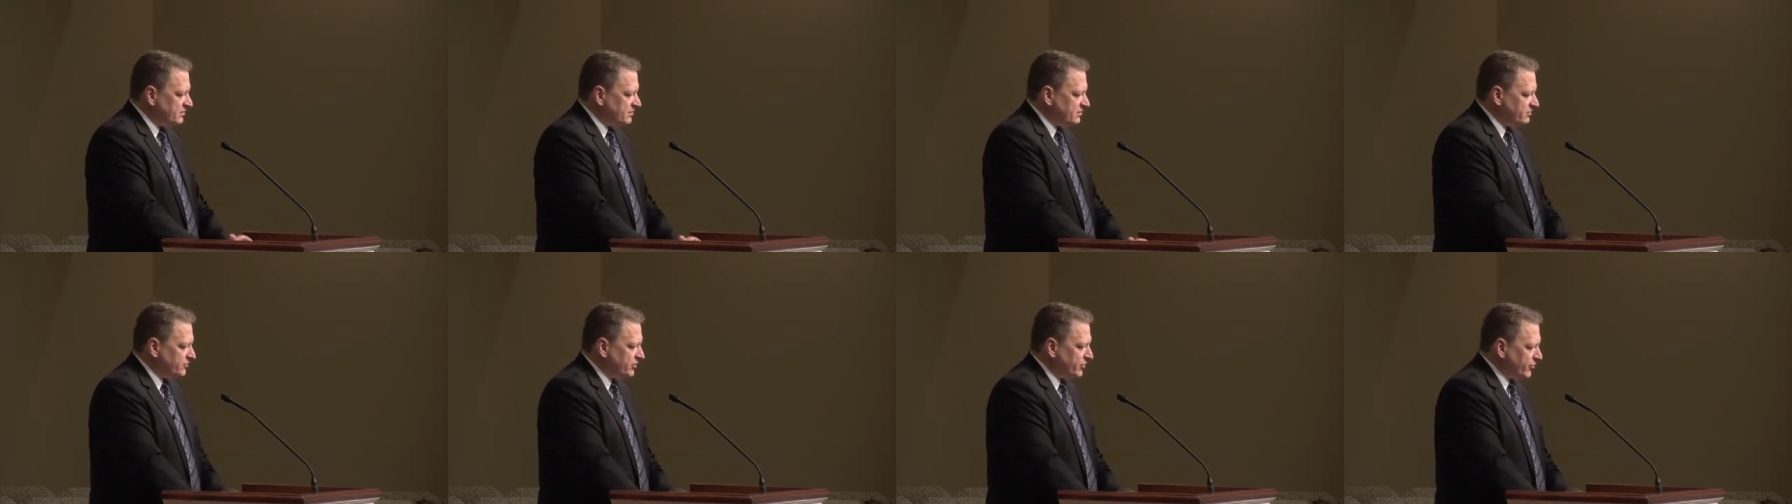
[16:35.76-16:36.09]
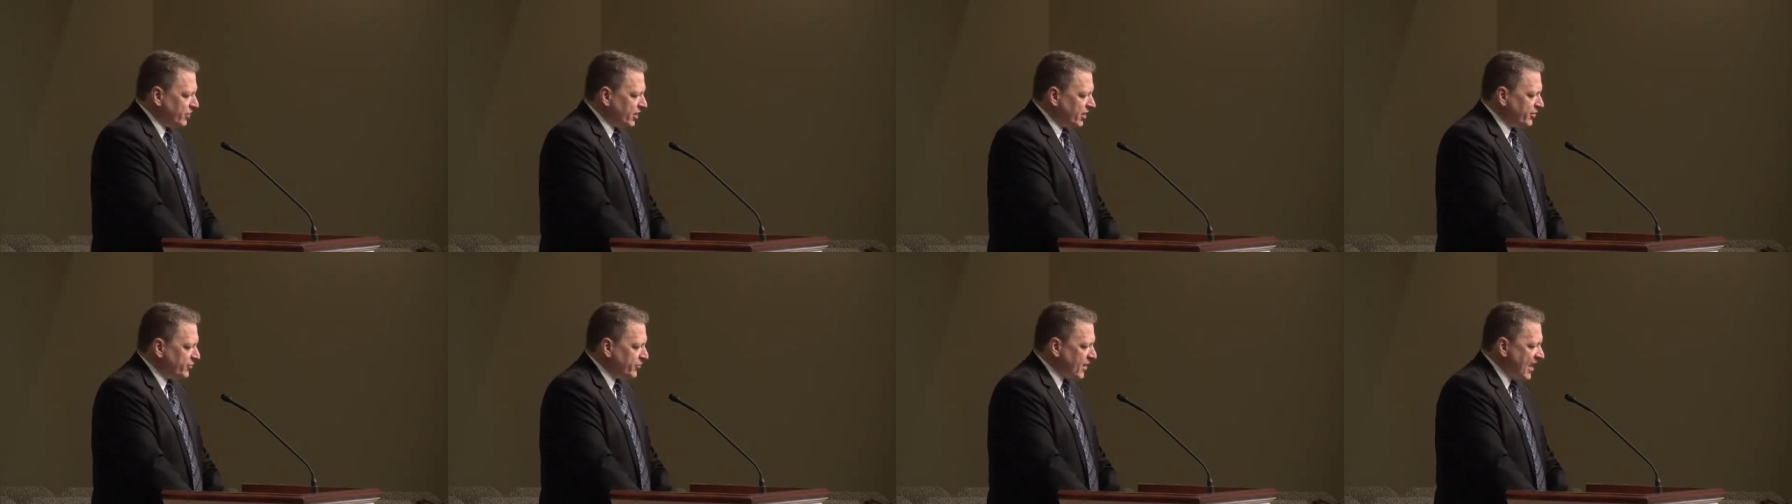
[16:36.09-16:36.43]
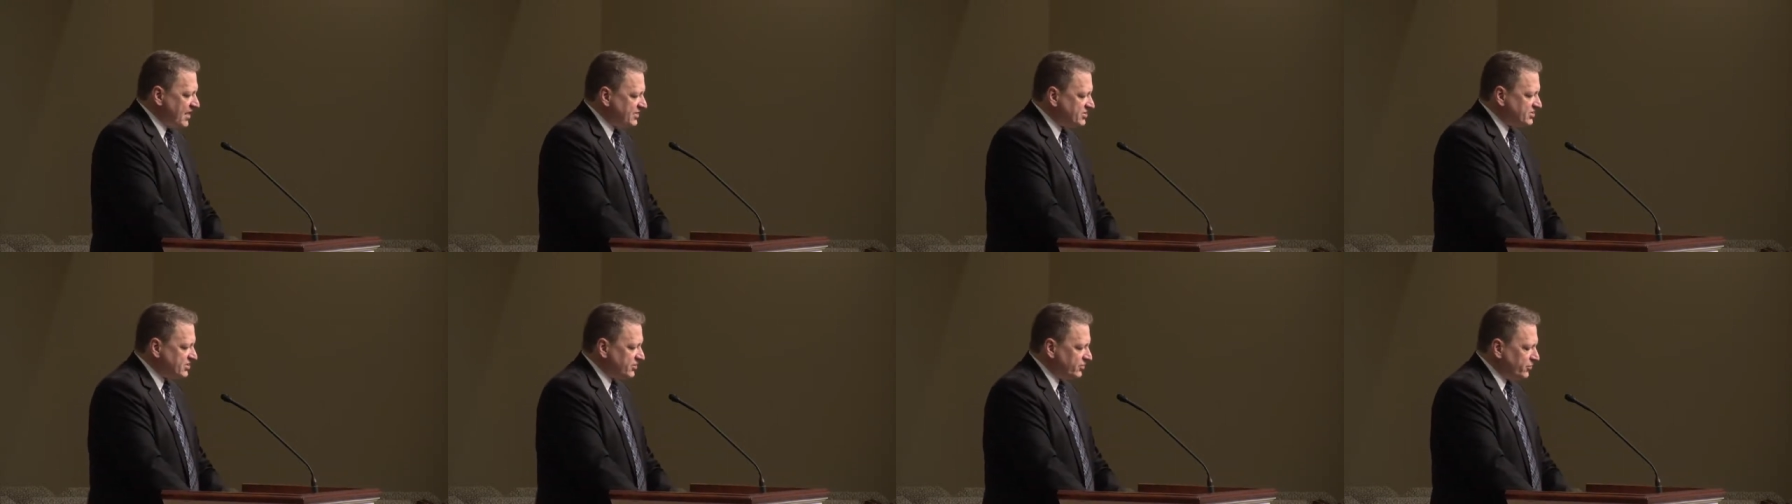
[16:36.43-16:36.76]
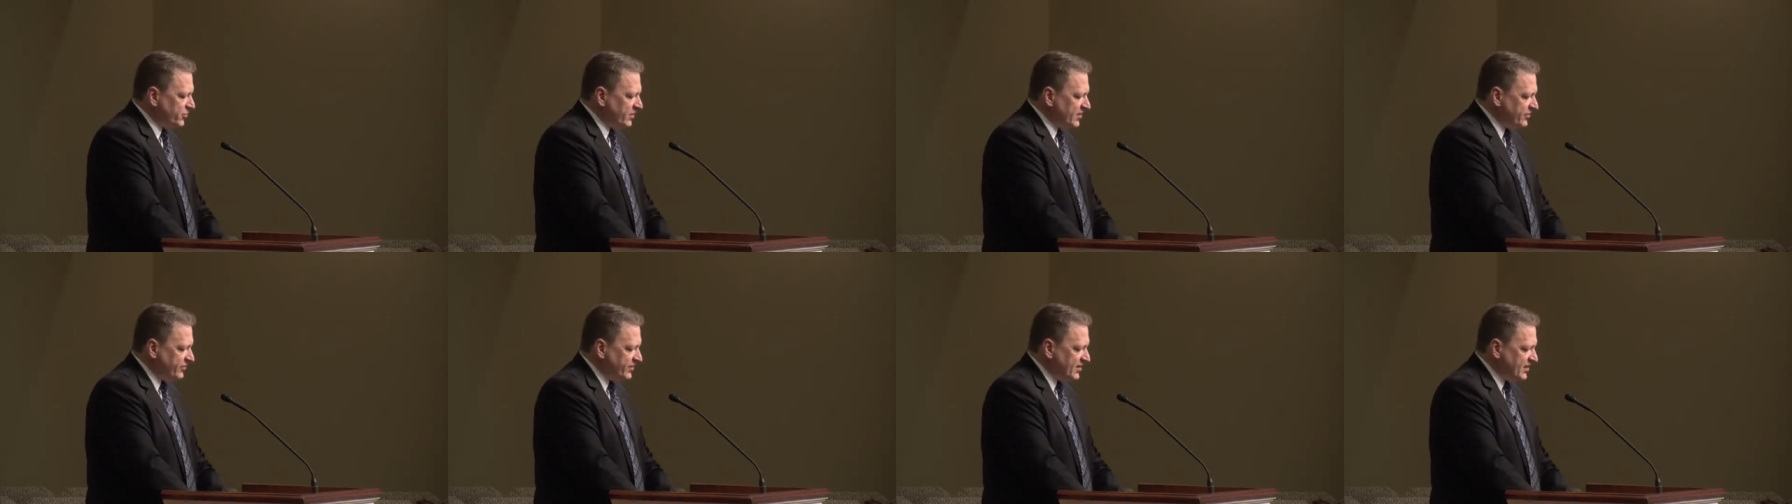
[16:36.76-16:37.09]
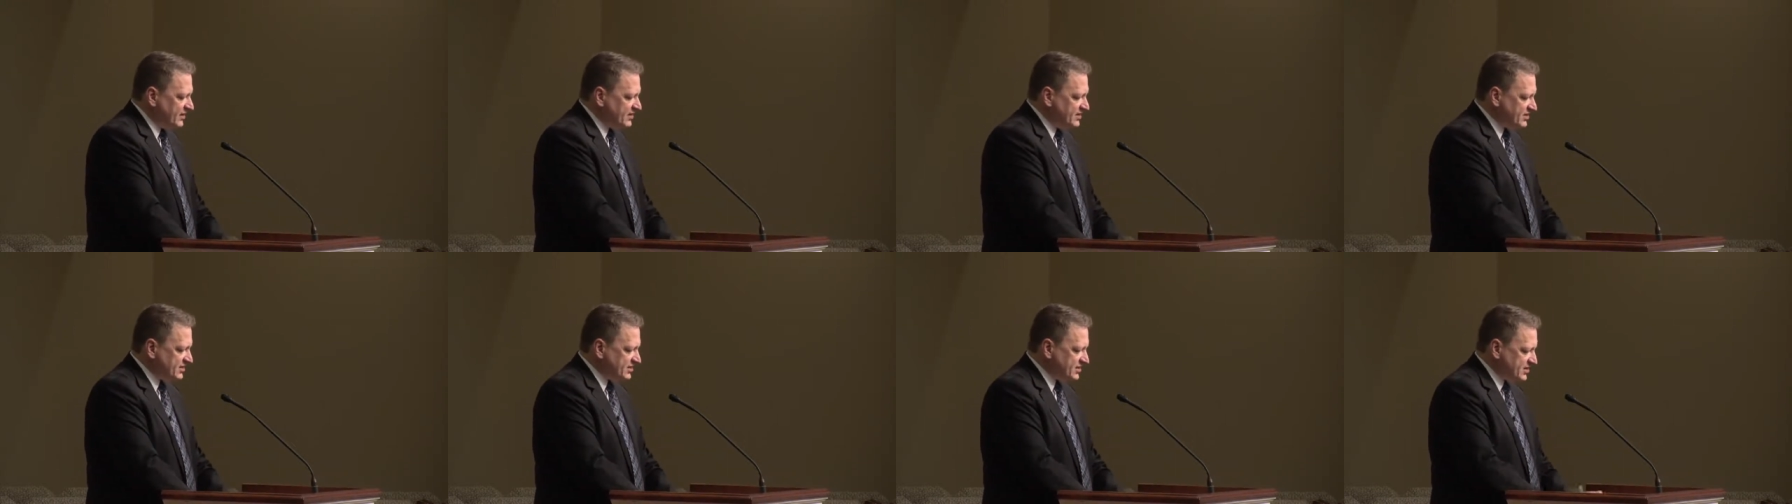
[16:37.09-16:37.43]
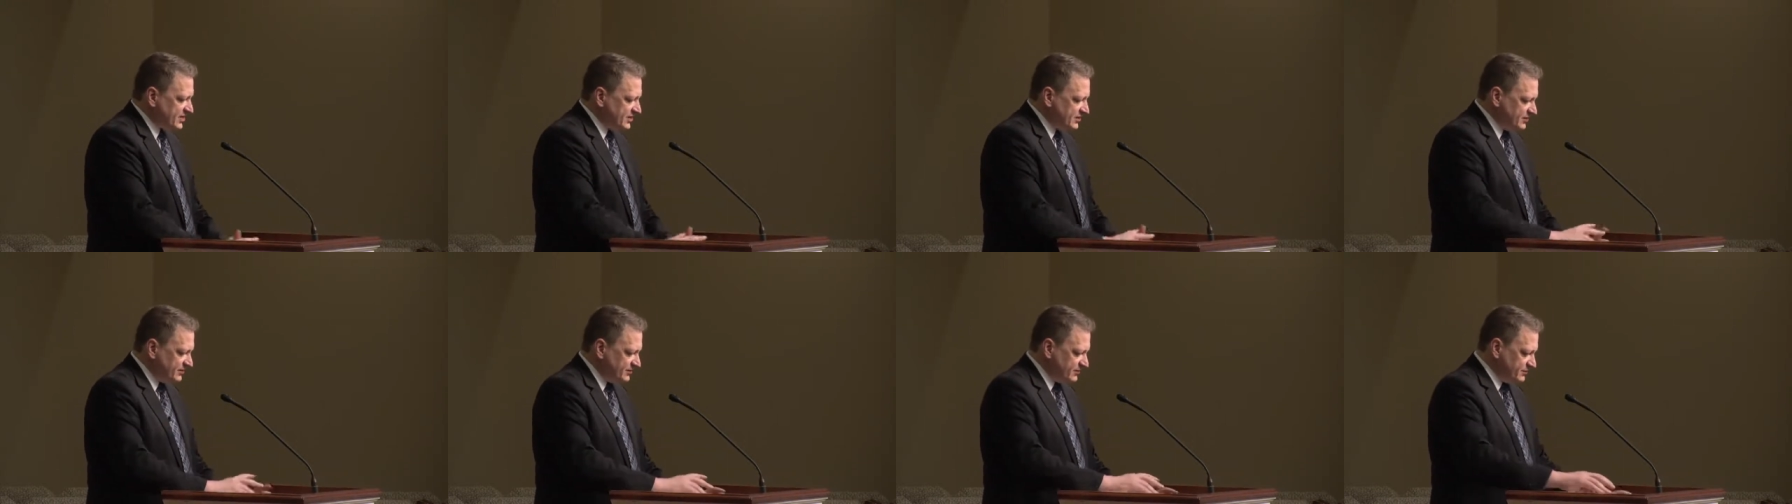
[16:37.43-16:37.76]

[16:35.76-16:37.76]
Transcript: We really wrestle with this.